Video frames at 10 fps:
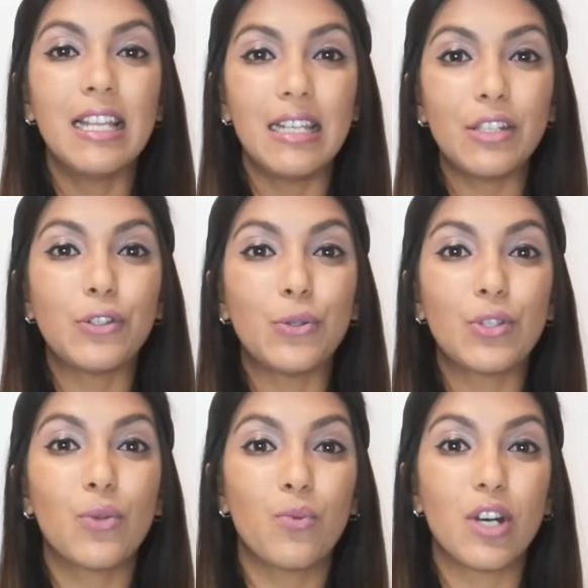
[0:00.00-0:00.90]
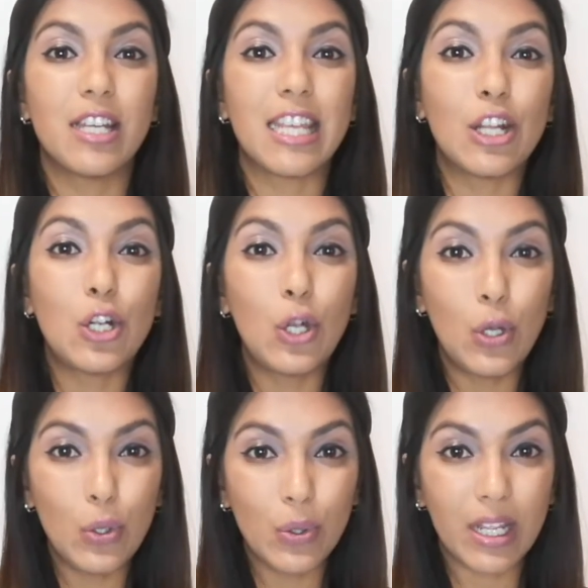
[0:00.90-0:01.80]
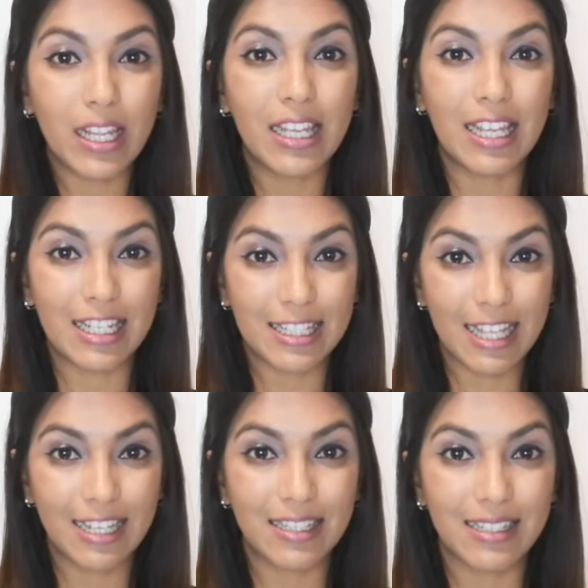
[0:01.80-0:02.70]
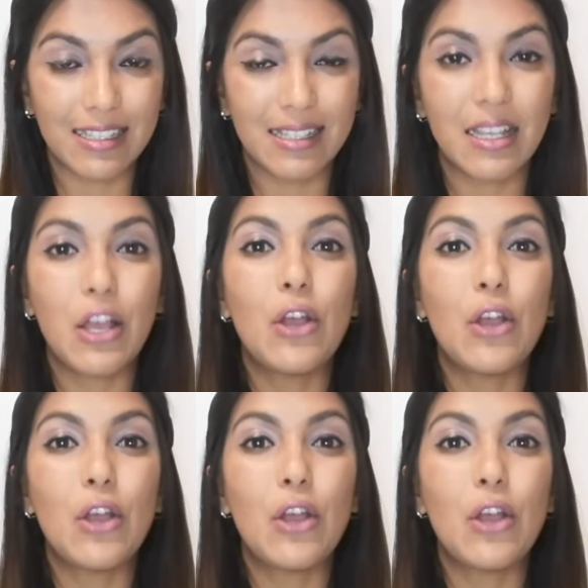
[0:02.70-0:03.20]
Let's use the word including in a sentence.